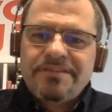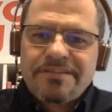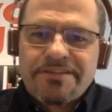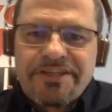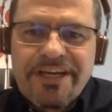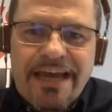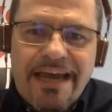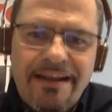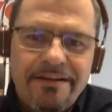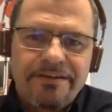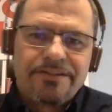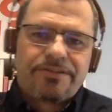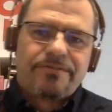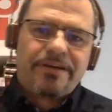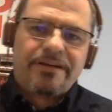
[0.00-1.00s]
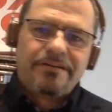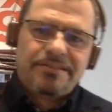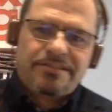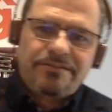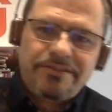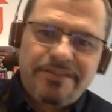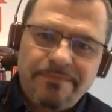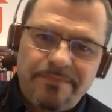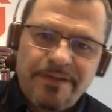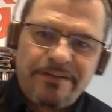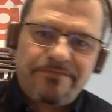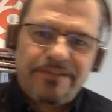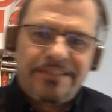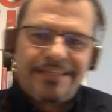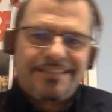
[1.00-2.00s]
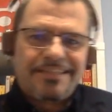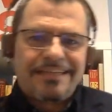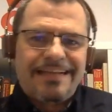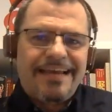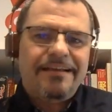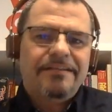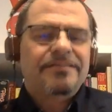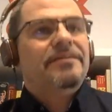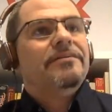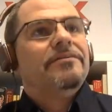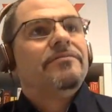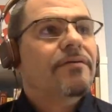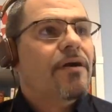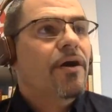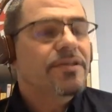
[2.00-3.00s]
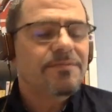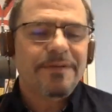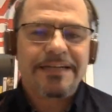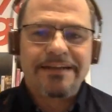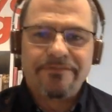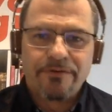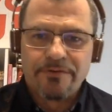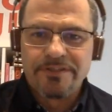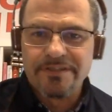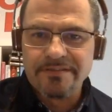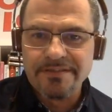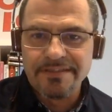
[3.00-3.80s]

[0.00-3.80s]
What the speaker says: is a challenge, right? Because there's a bit of a disconnect here. Ultimately, of course, it's the